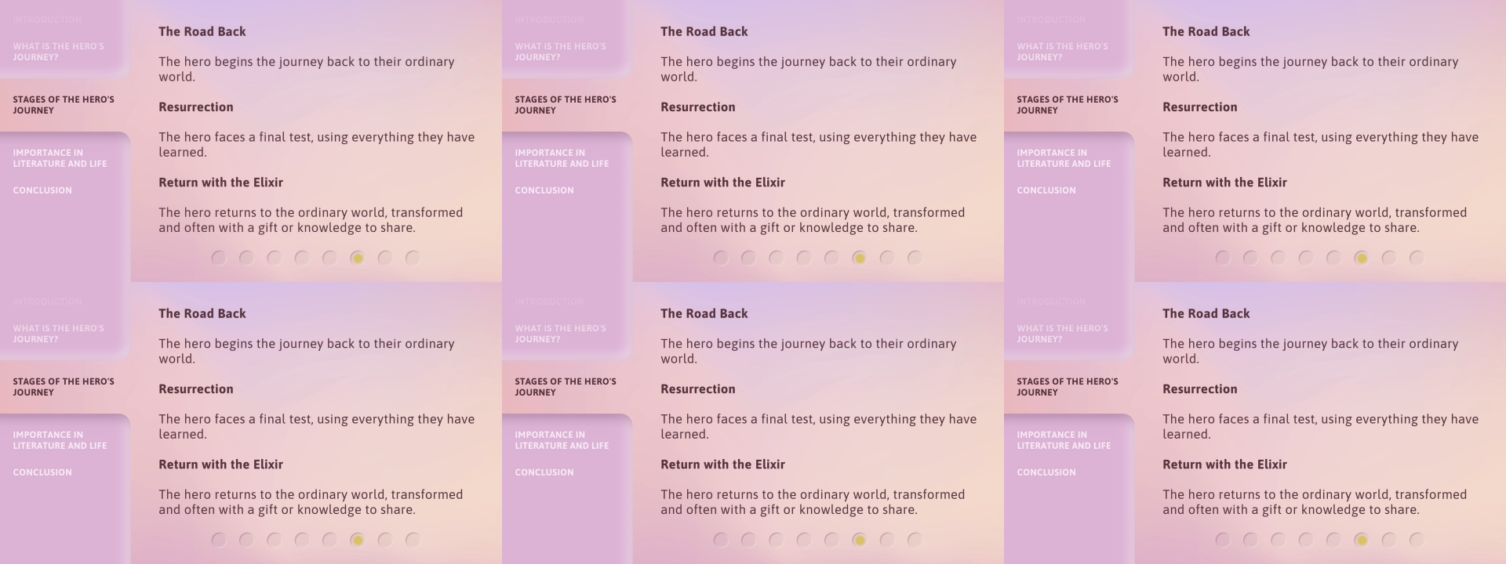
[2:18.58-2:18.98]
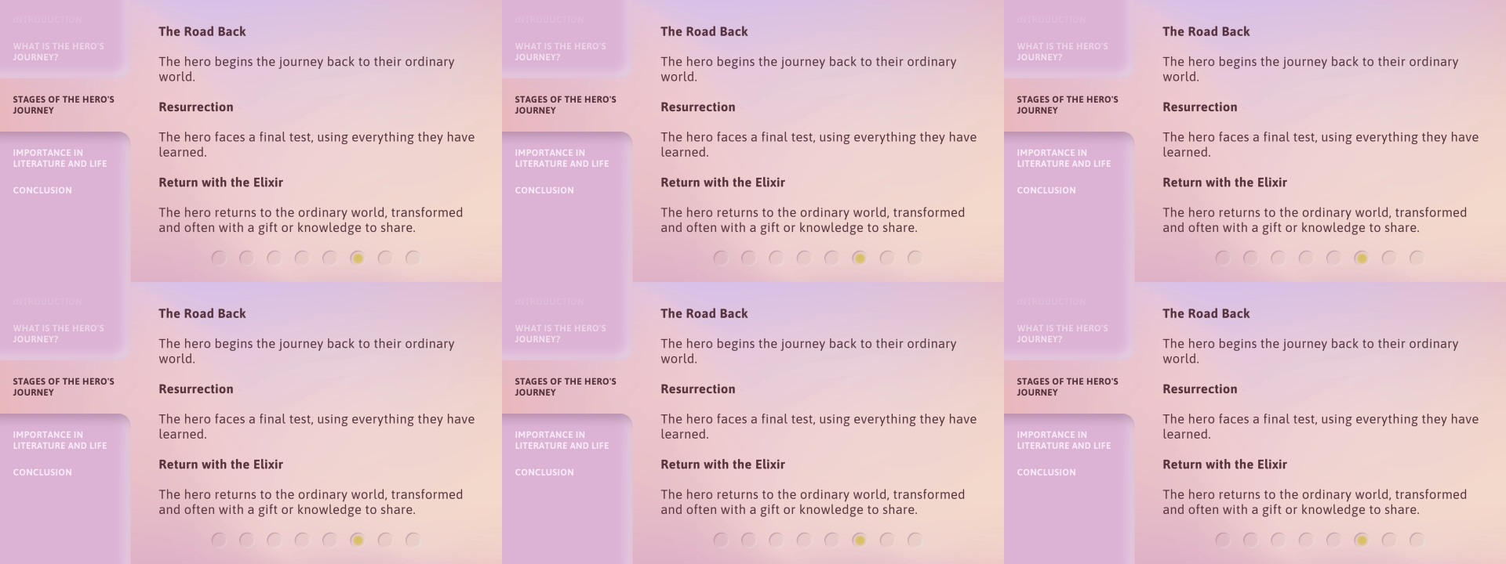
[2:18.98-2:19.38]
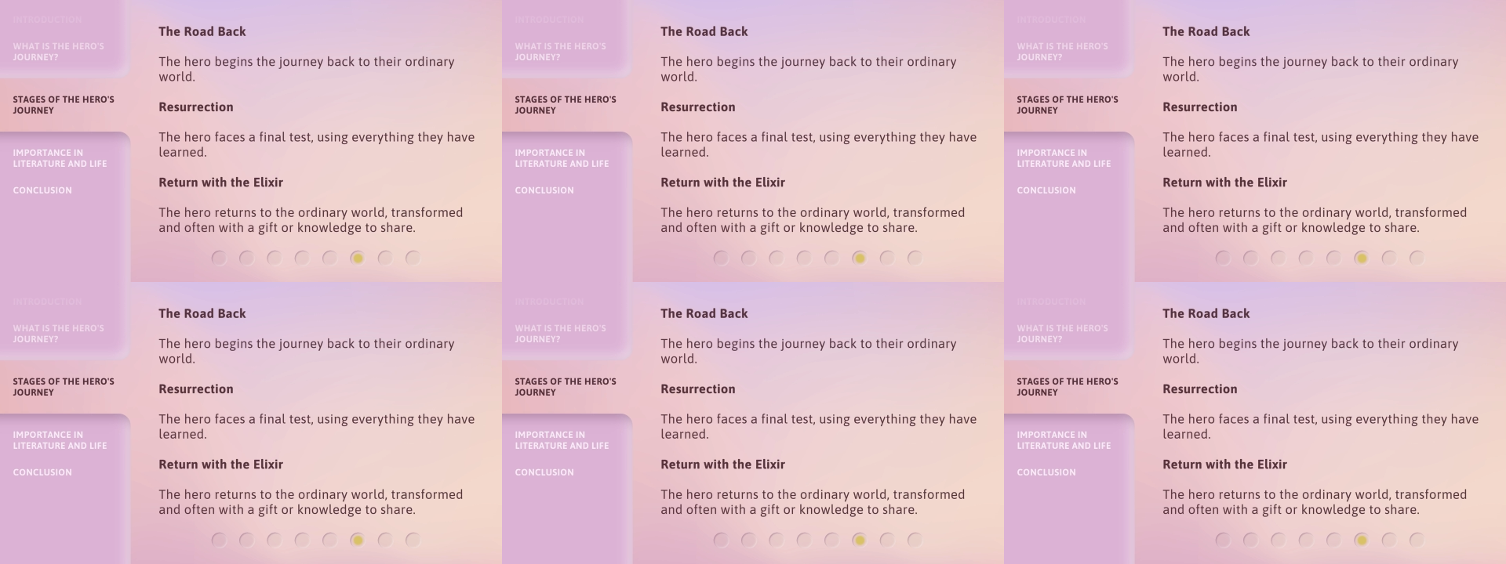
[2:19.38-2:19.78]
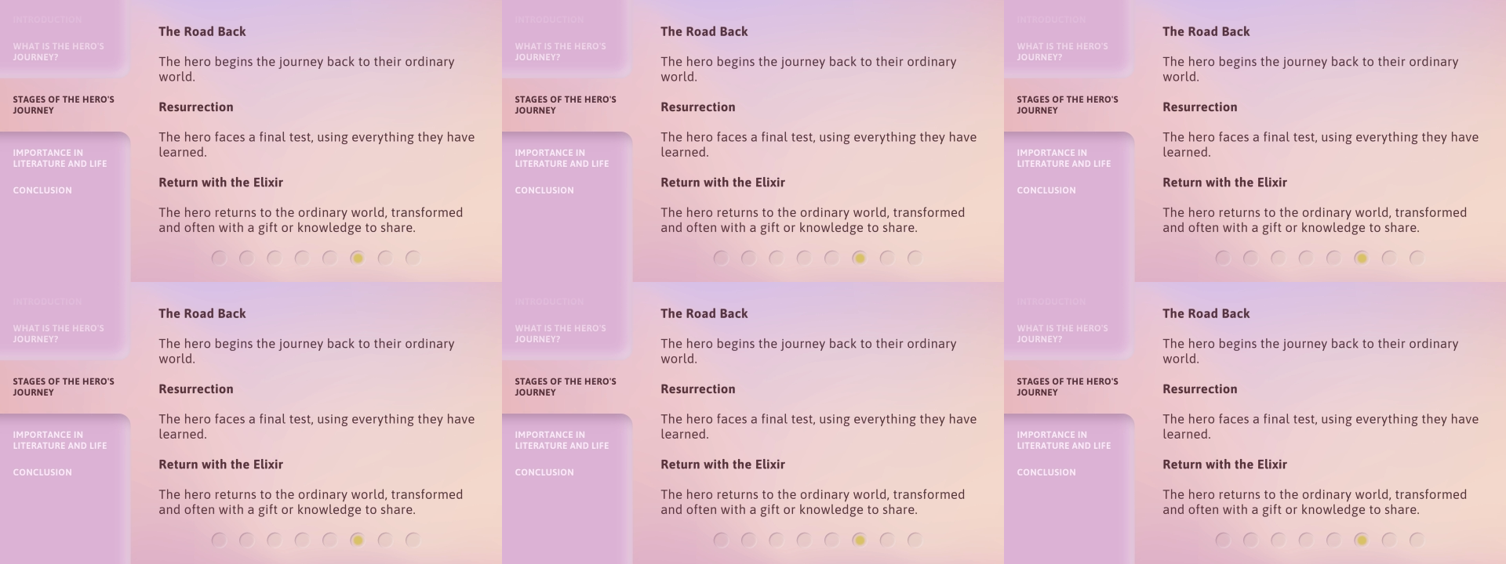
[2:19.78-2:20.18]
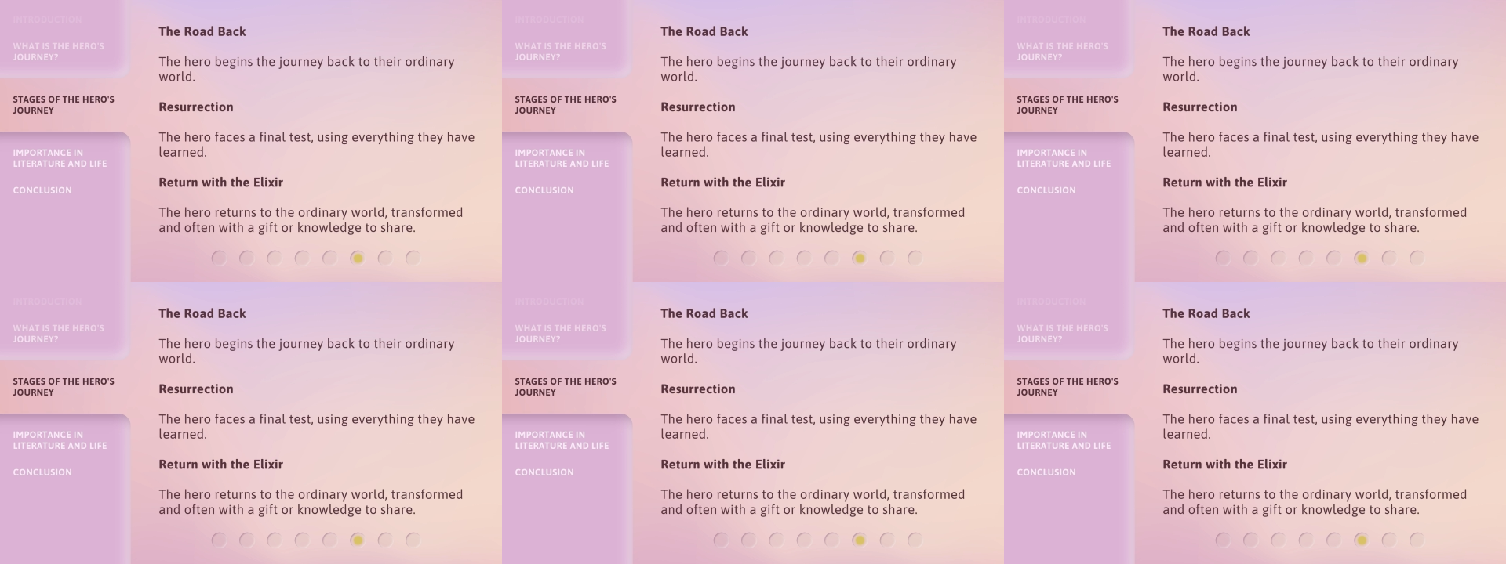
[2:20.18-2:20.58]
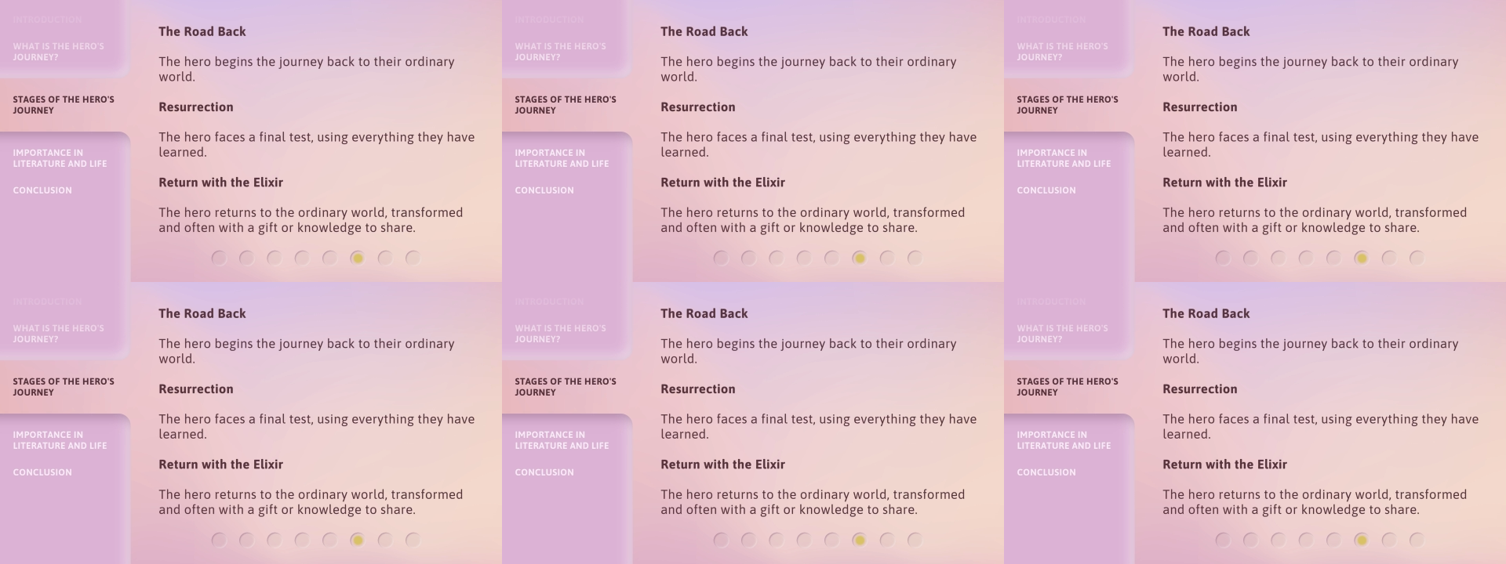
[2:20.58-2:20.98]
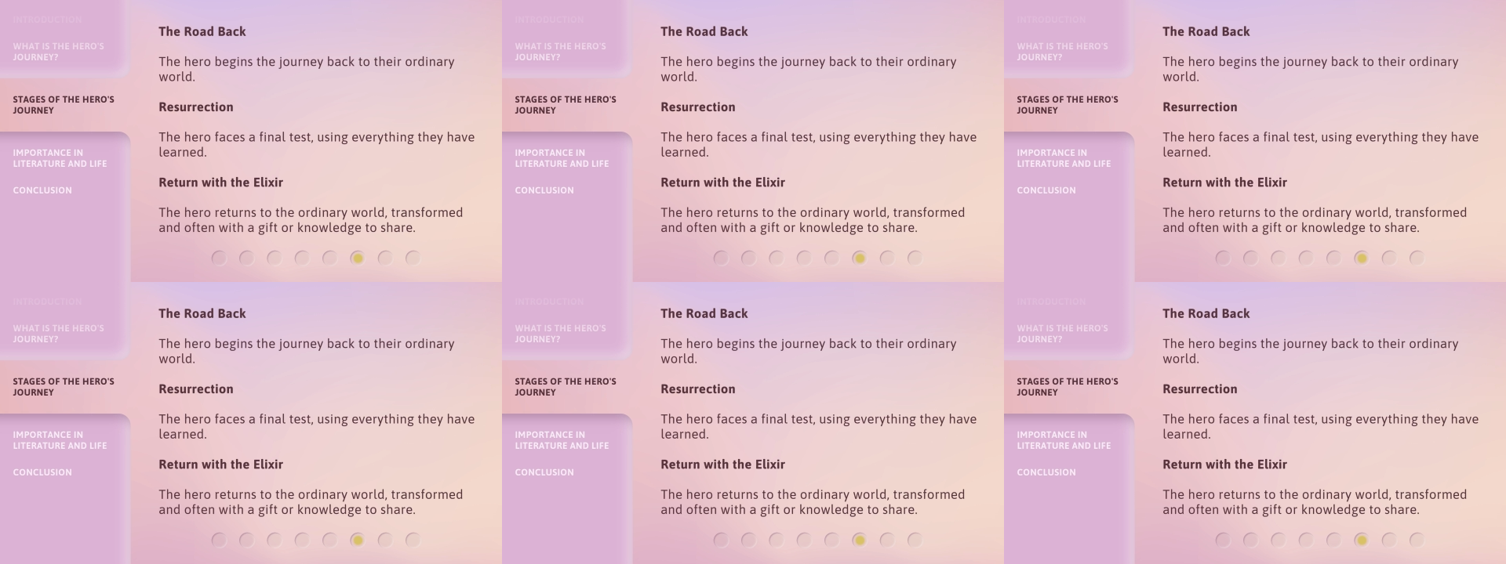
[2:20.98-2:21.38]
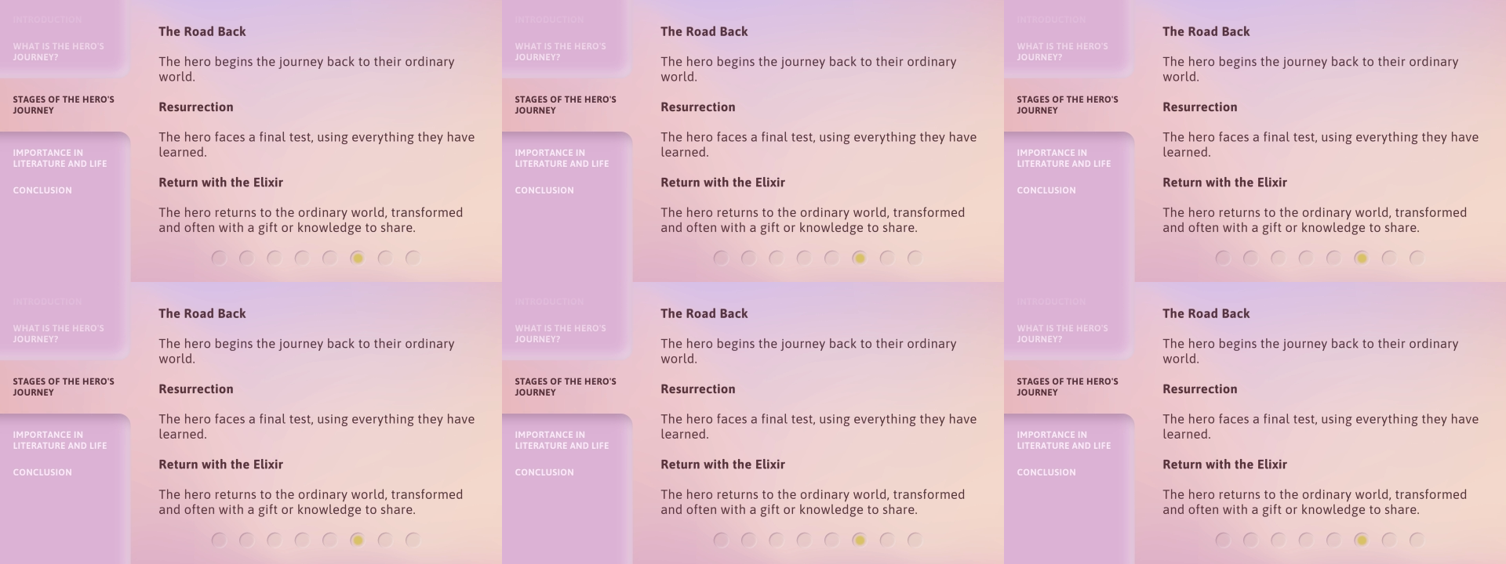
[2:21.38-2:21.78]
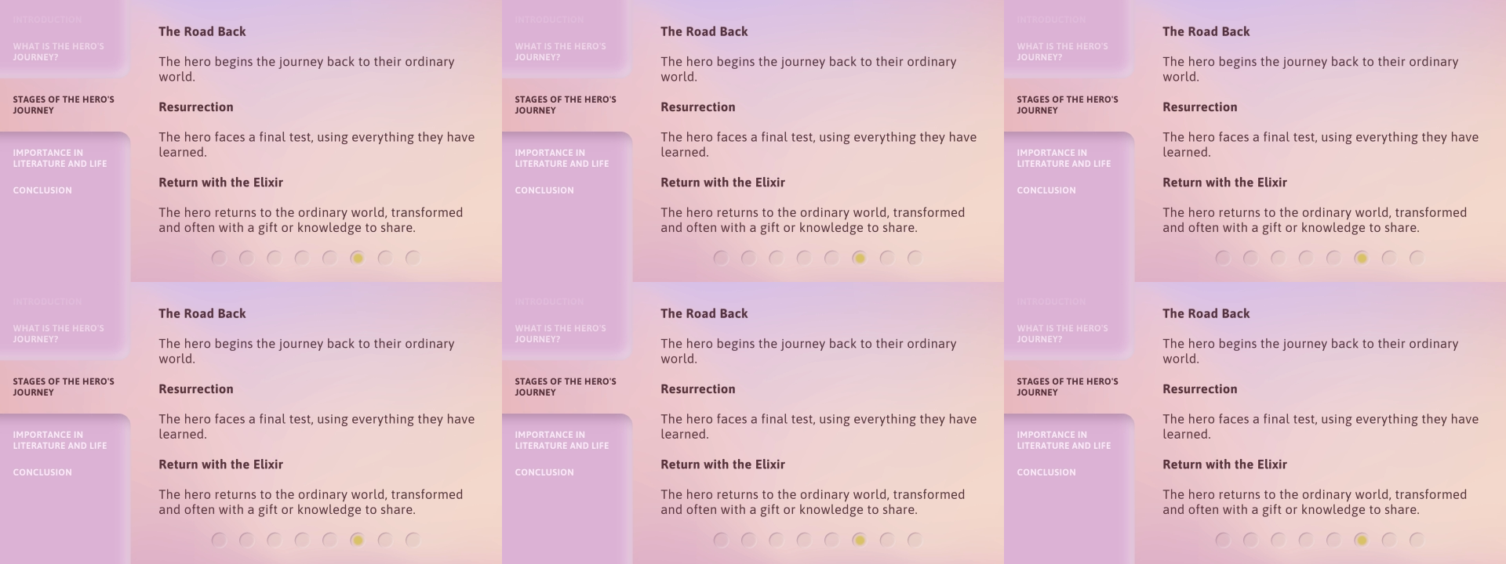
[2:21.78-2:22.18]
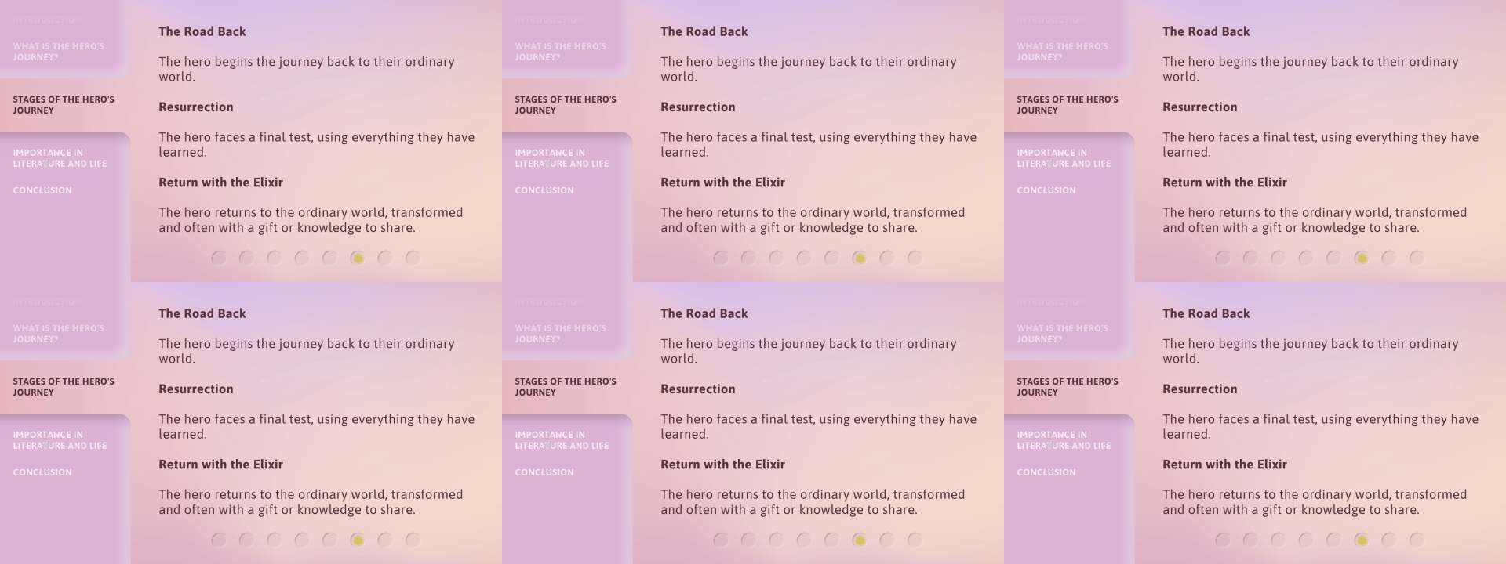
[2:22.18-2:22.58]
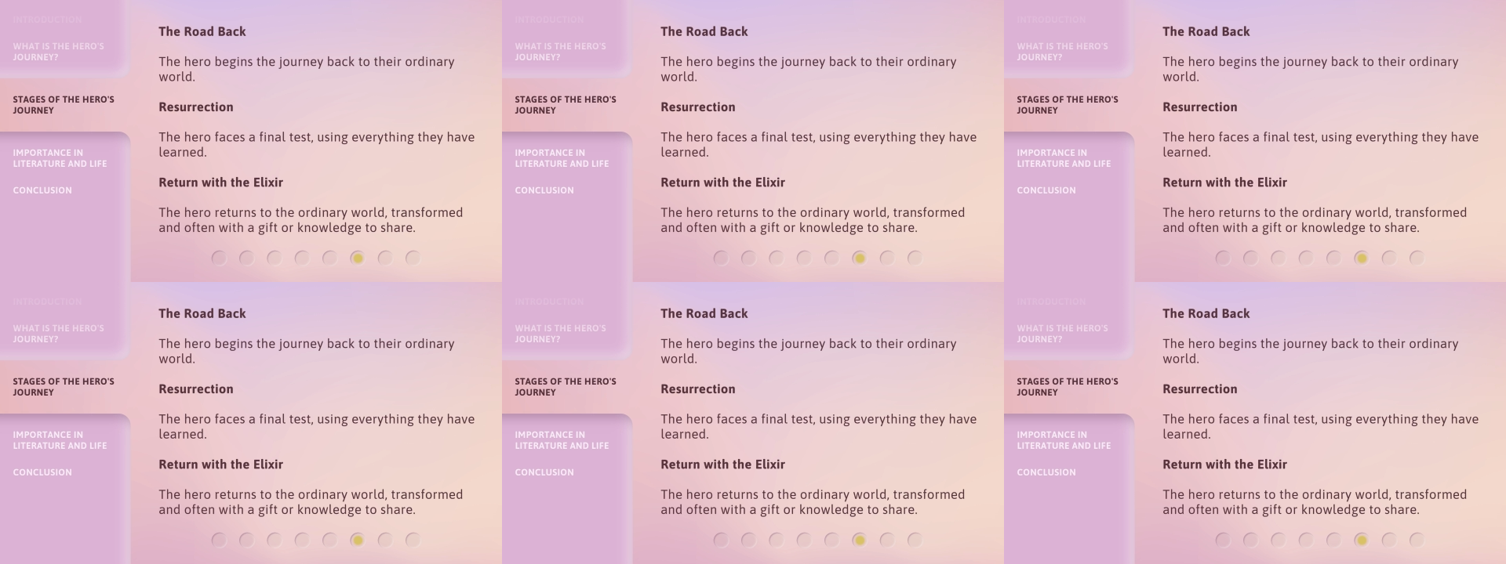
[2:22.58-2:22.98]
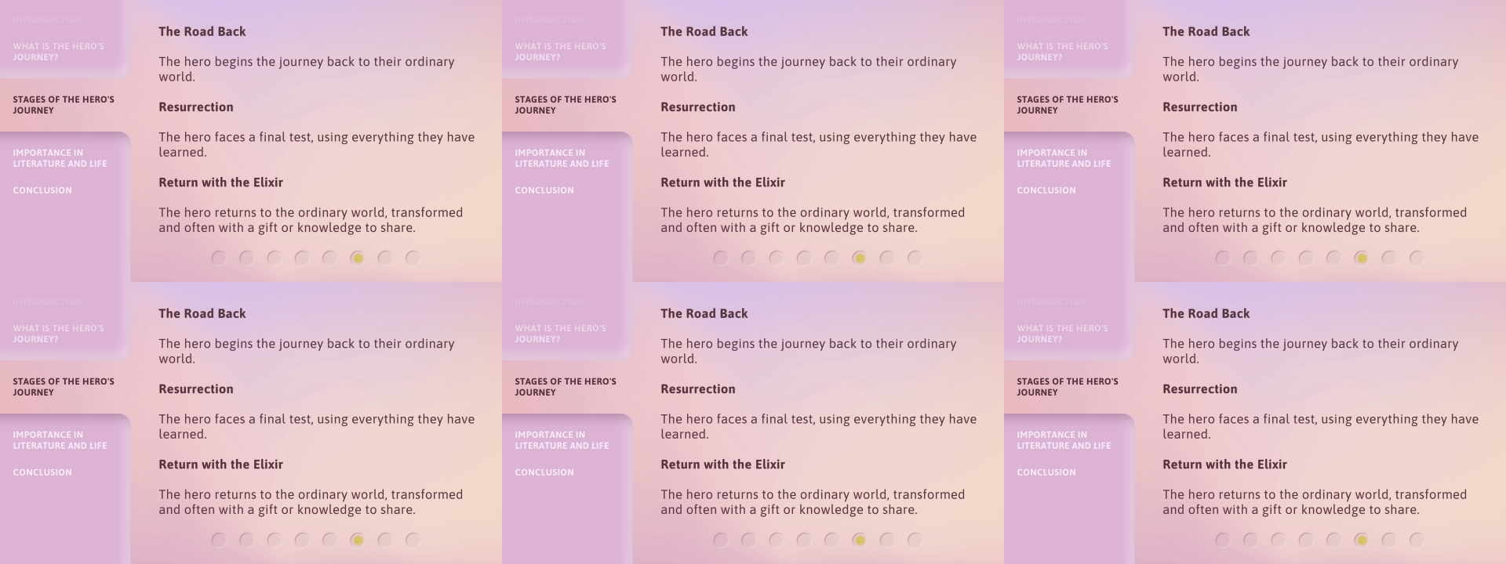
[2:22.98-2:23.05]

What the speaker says: Nobody's mouth can be seen.